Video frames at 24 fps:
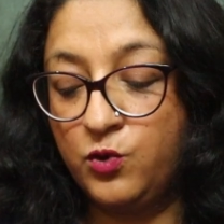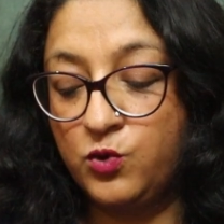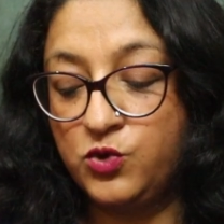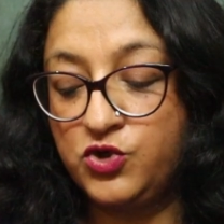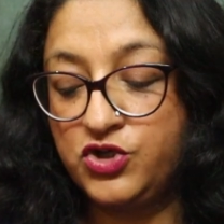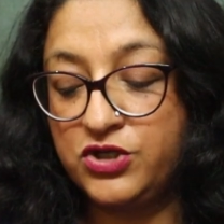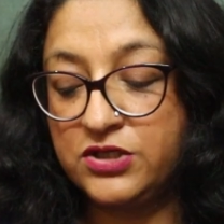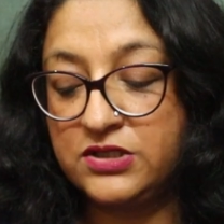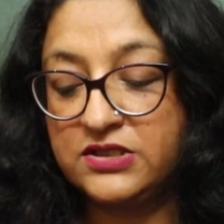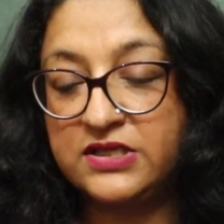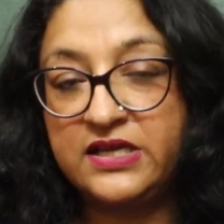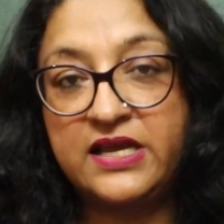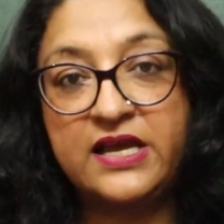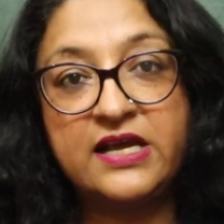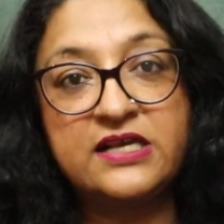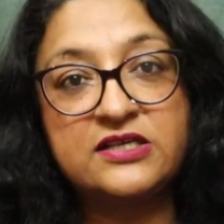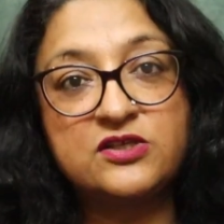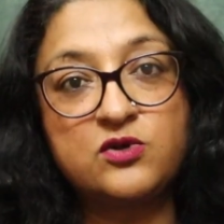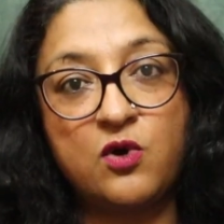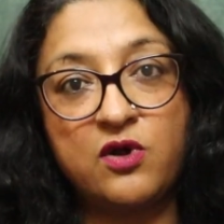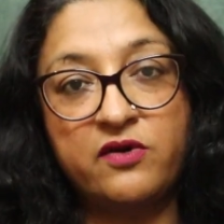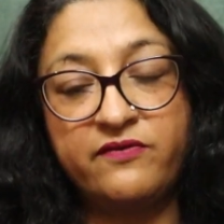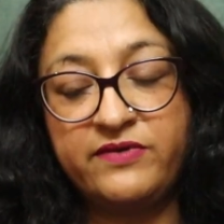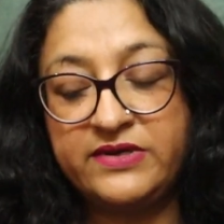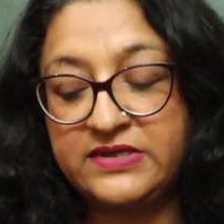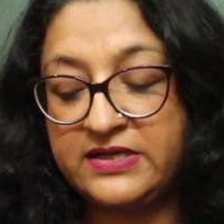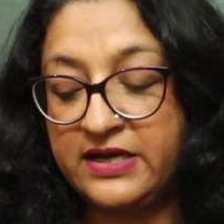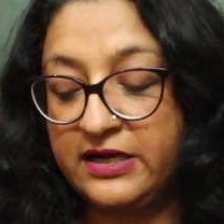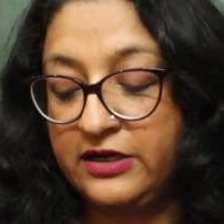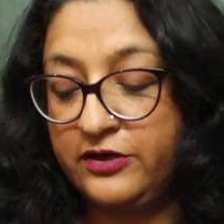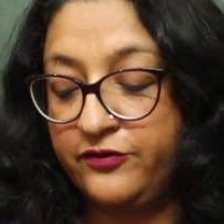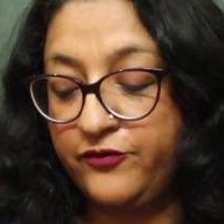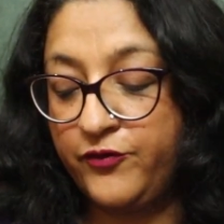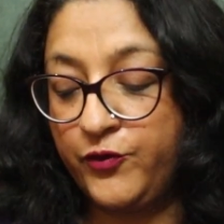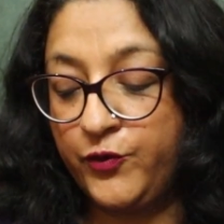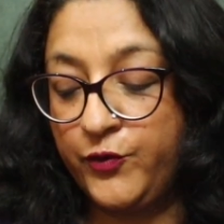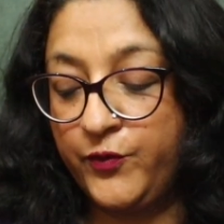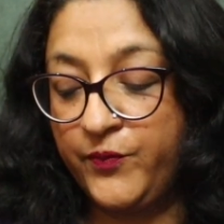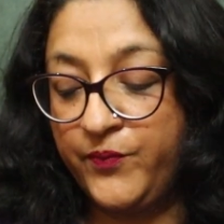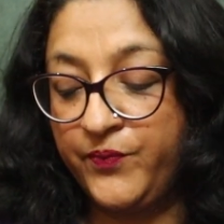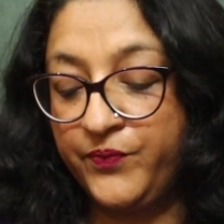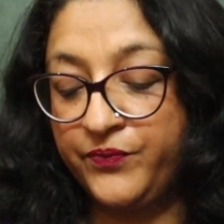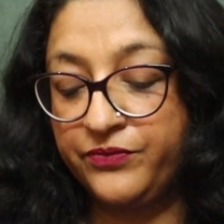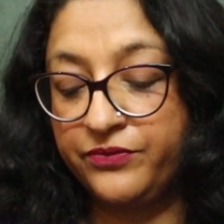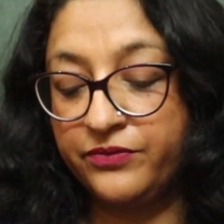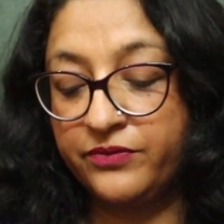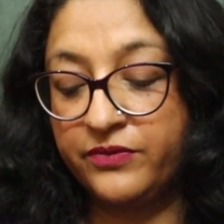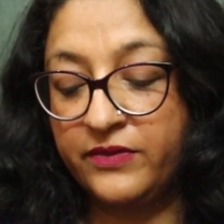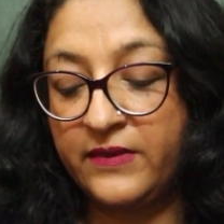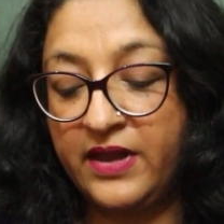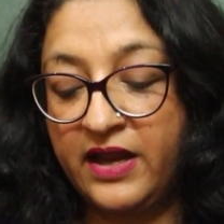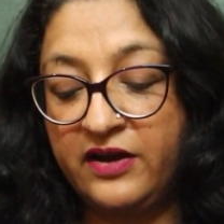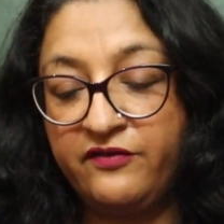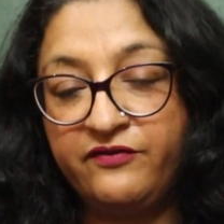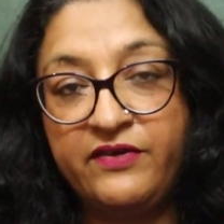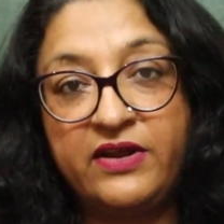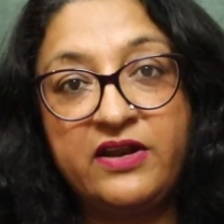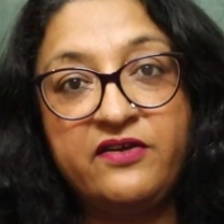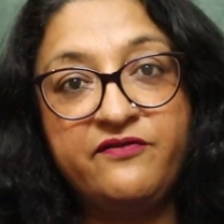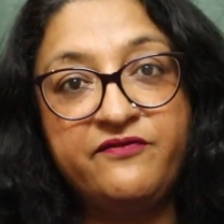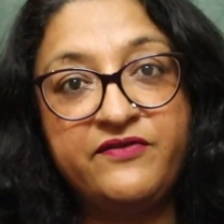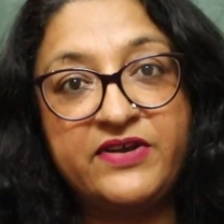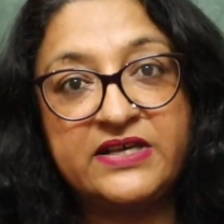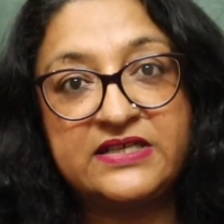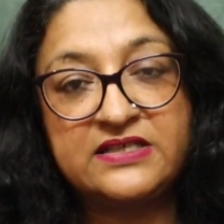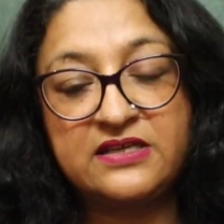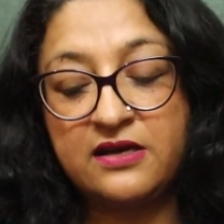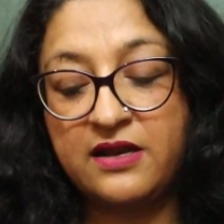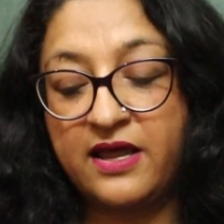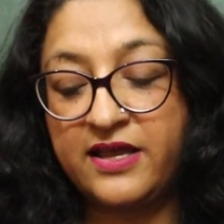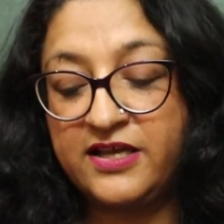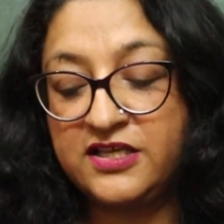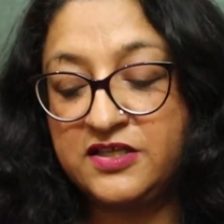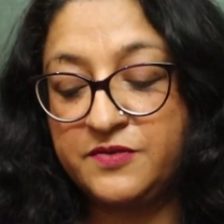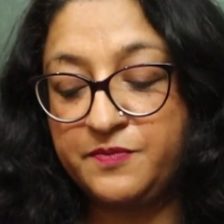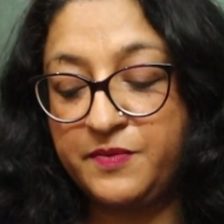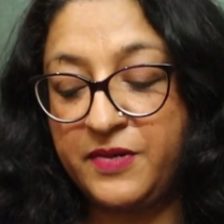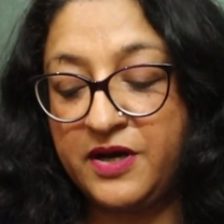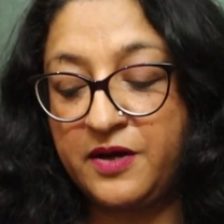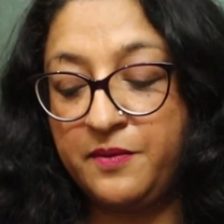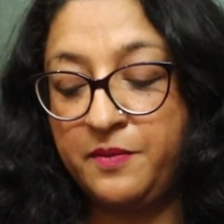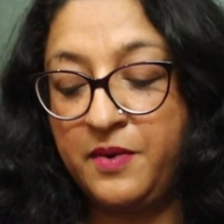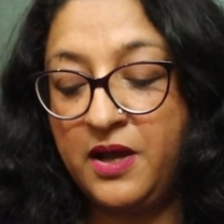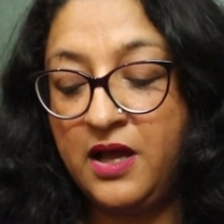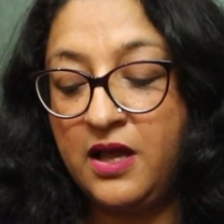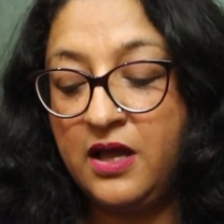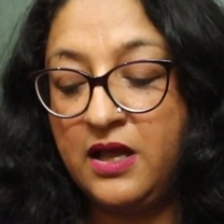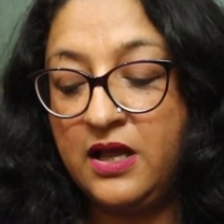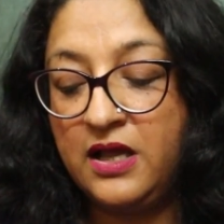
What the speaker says: notions he has always held true. And when a westernized pub,